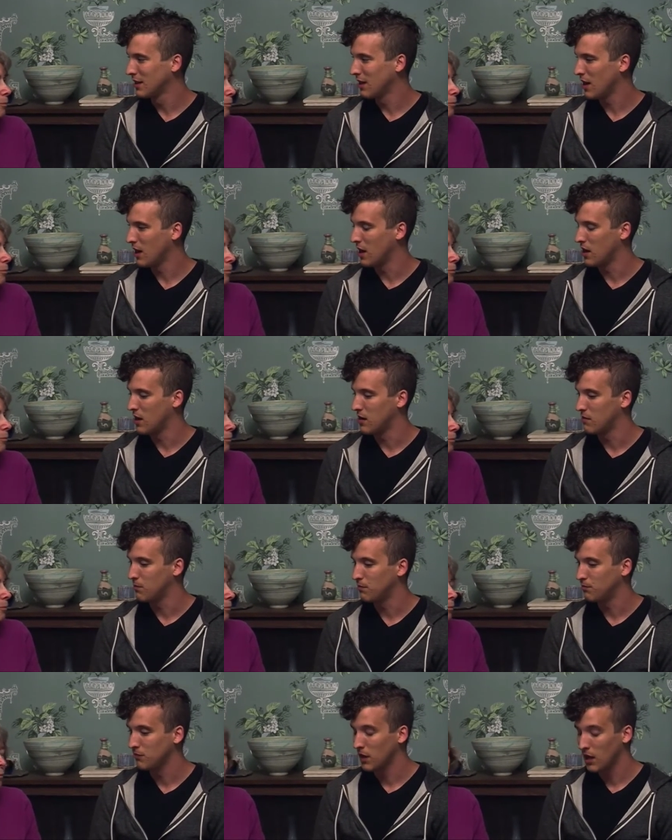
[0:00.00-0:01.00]

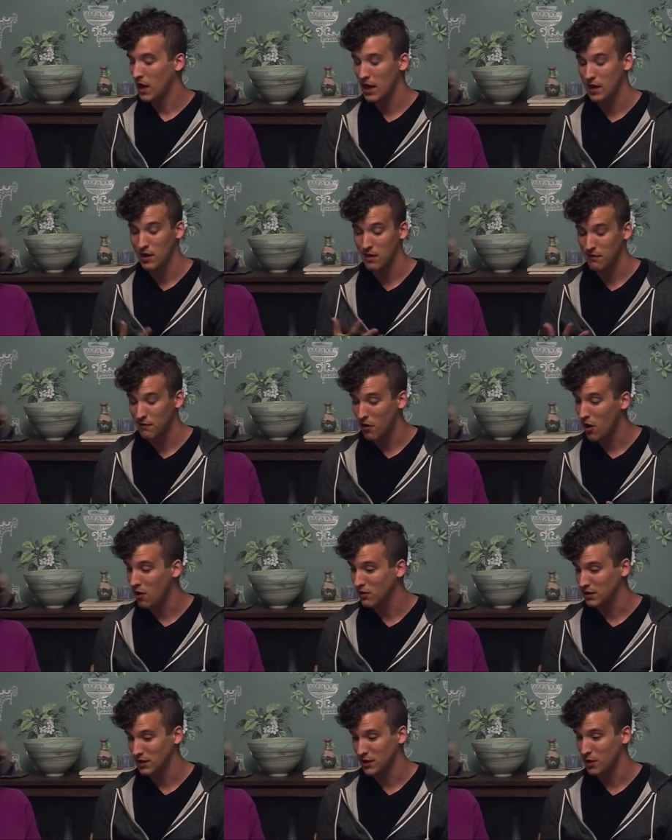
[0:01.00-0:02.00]
Um, and in the
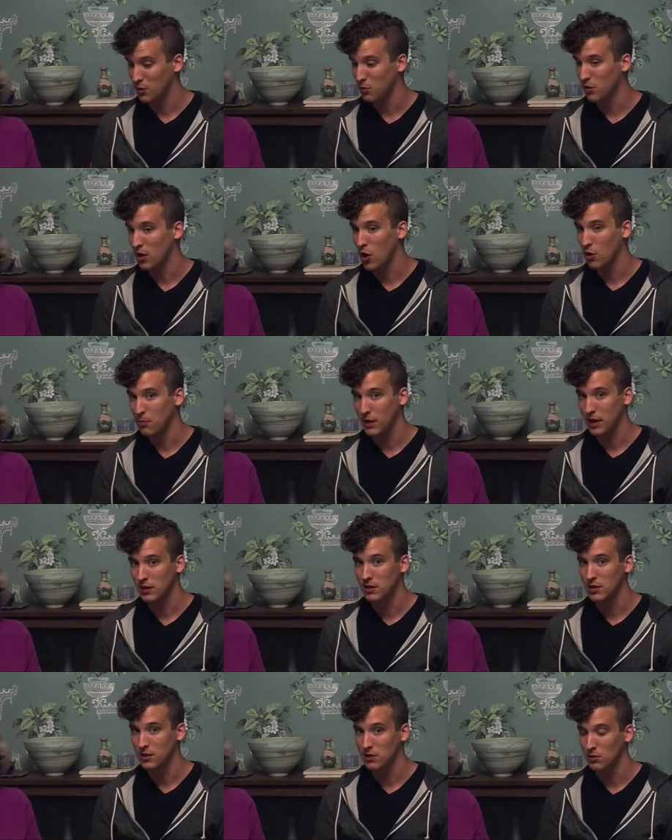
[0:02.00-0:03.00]
fall, you know, we're hoping
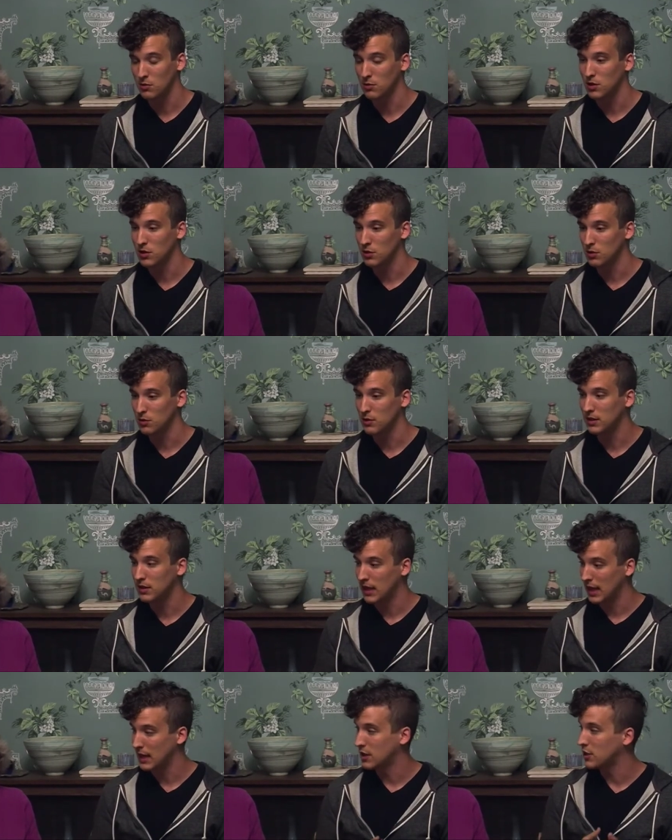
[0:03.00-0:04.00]
to do
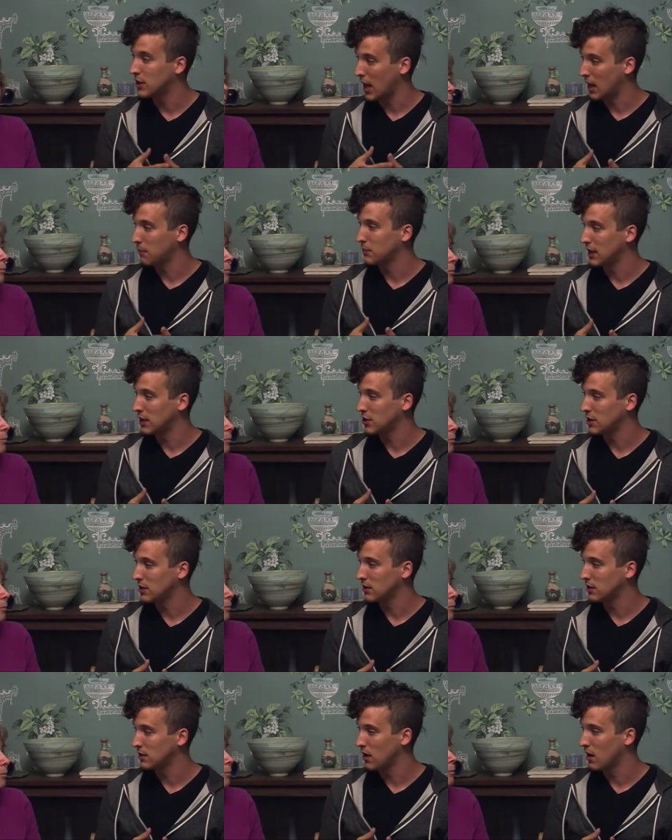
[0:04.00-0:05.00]
staged
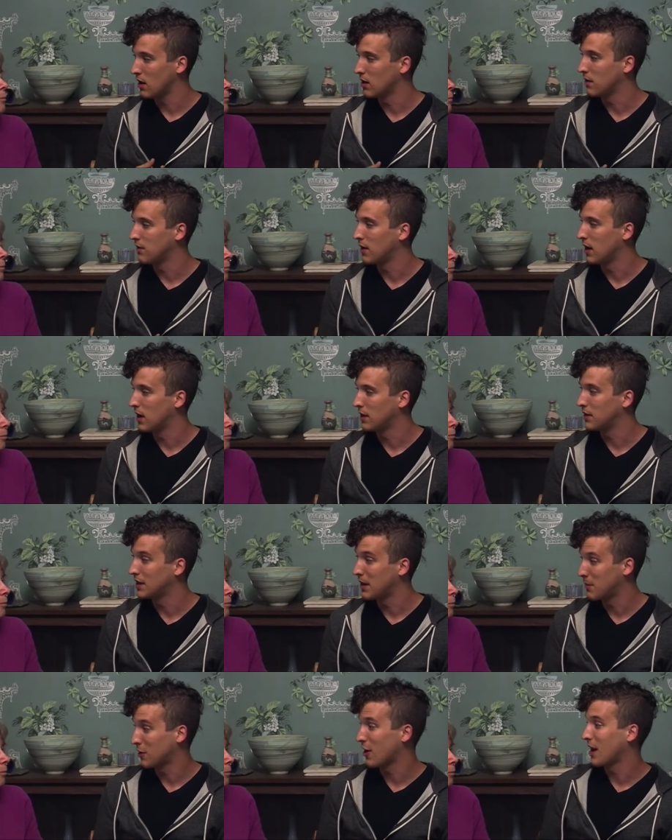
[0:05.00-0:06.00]
adaptations of uh, the
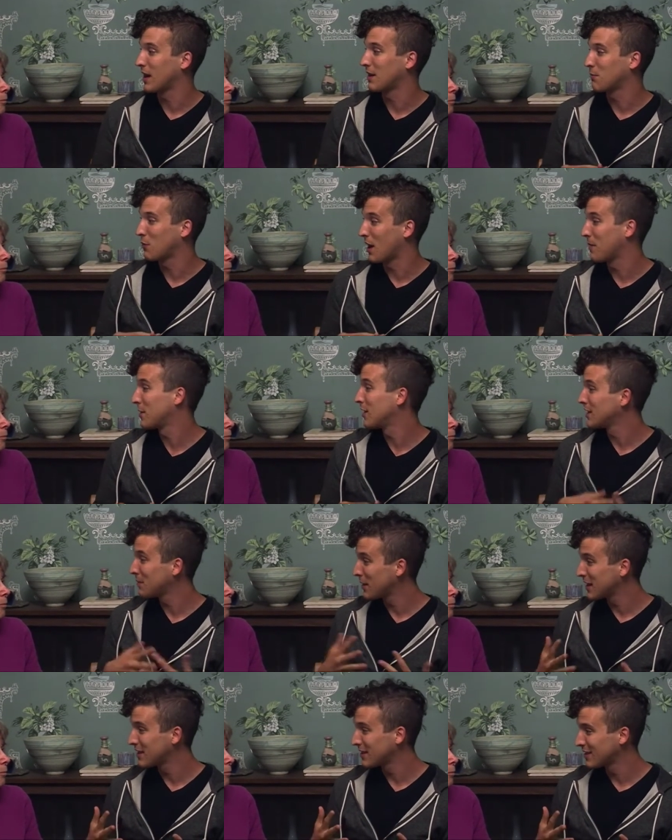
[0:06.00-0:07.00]
Democratic primary
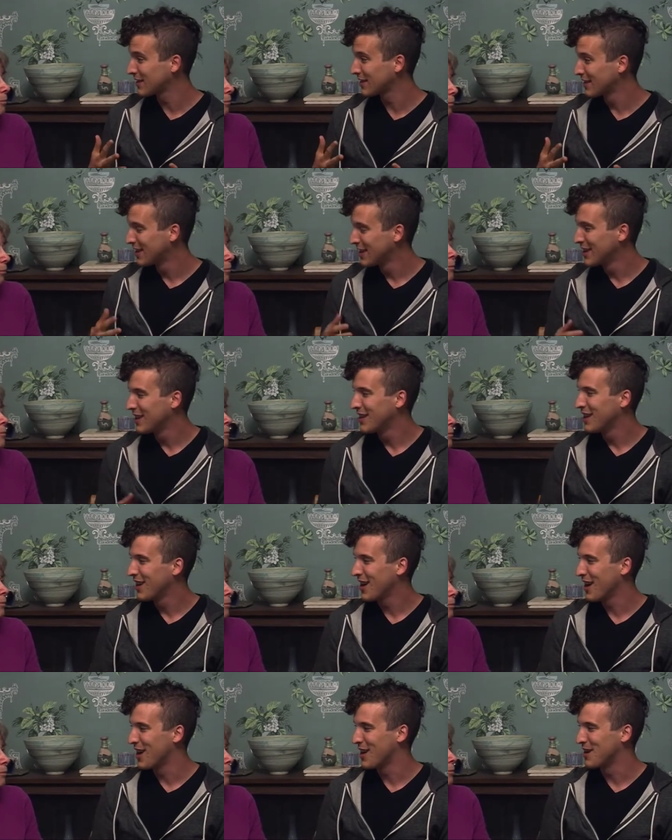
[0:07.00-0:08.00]
debates.
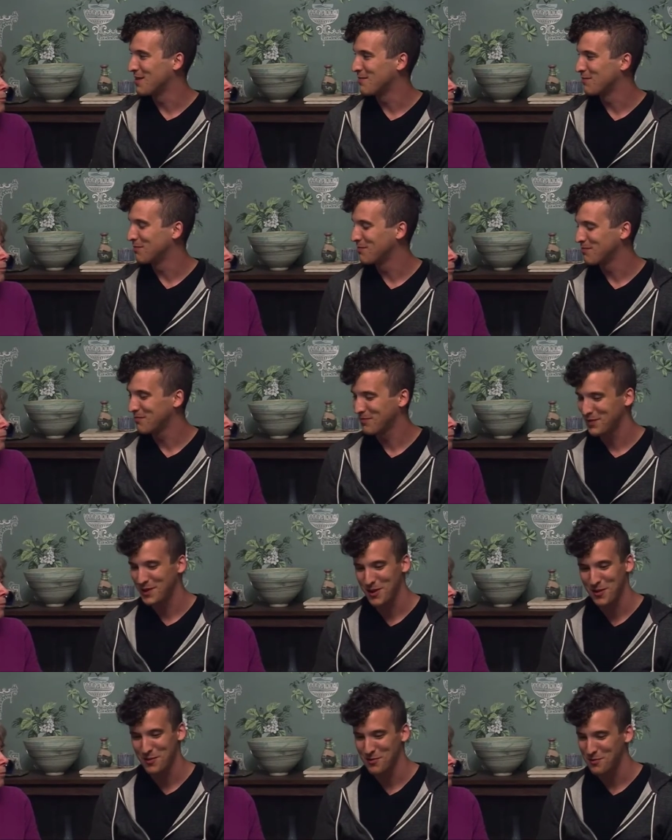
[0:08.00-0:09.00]
Mm-hmm. Um,
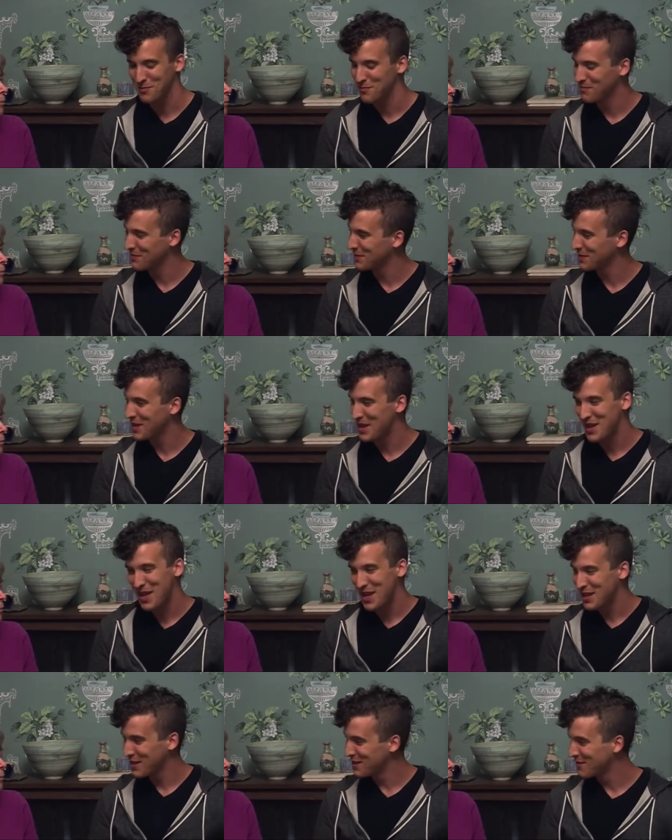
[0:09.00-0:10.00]
so
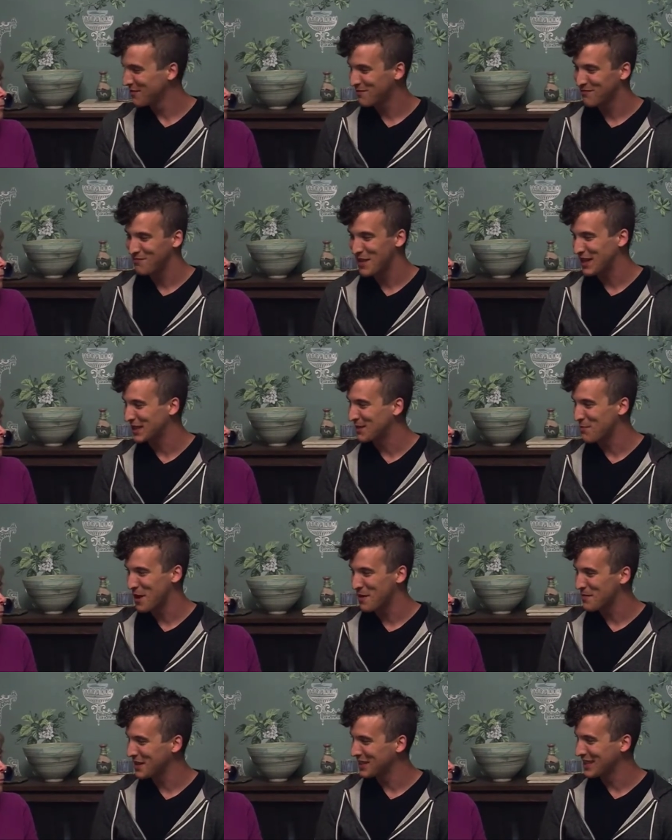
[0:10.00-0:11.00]

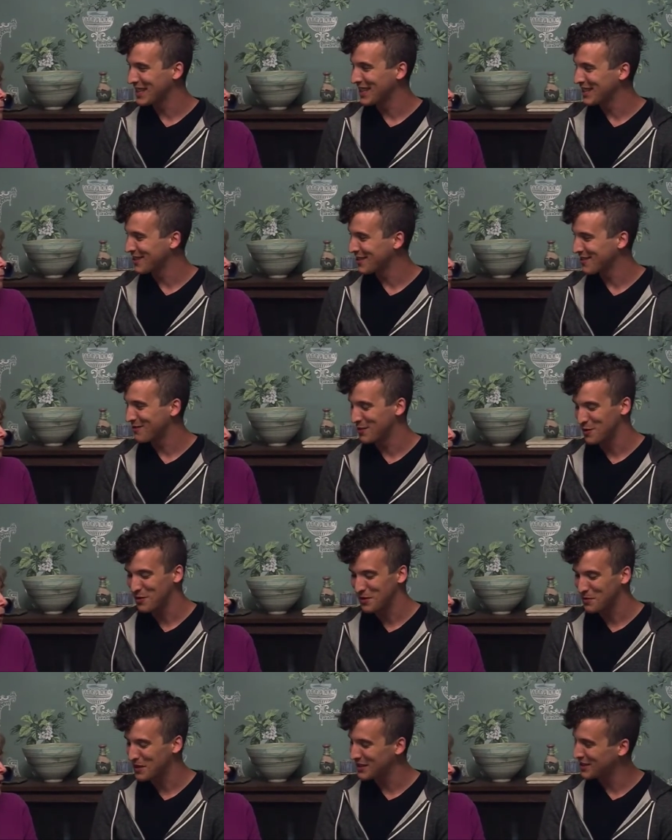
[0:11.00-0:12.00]
experimenting,
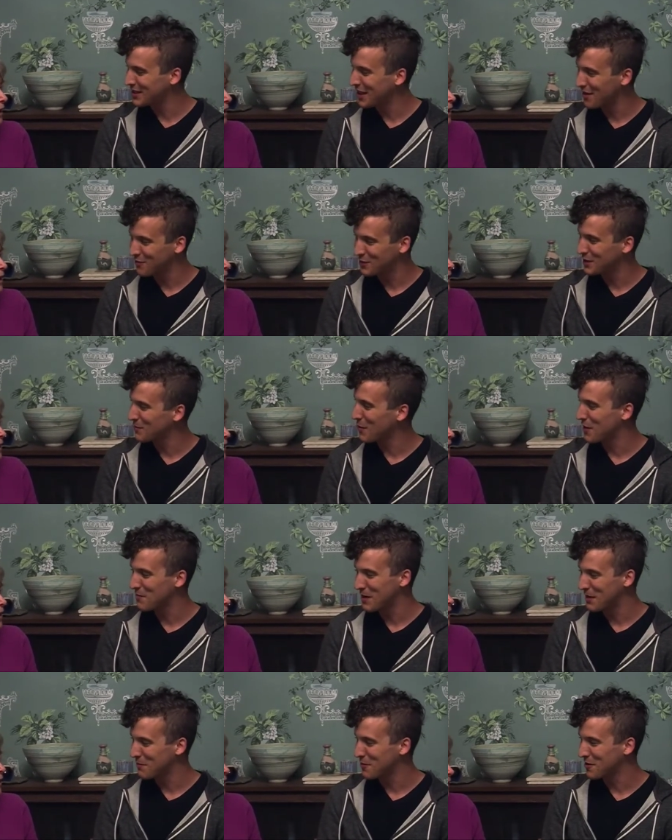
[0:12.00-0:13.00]
doing weird stuff with smart
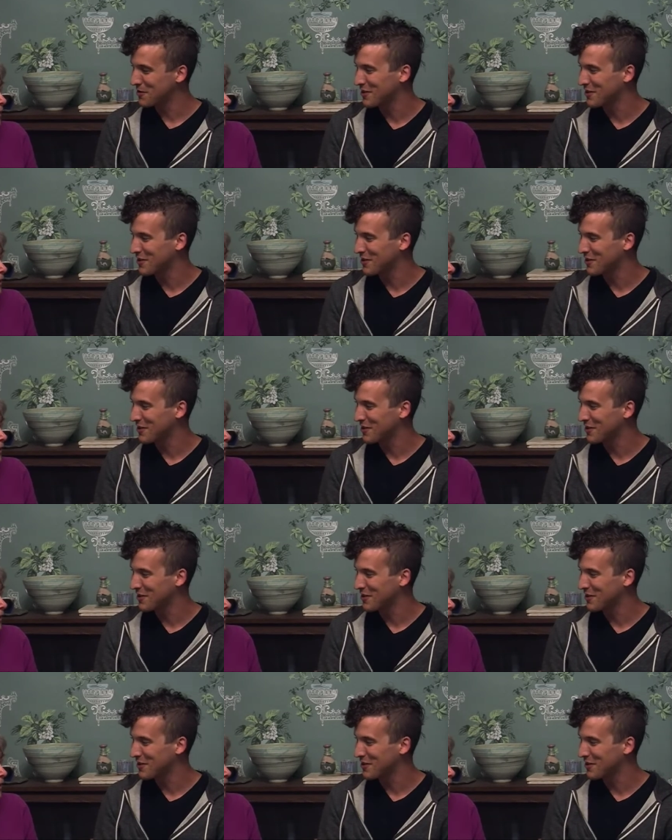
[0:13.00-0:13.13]
people,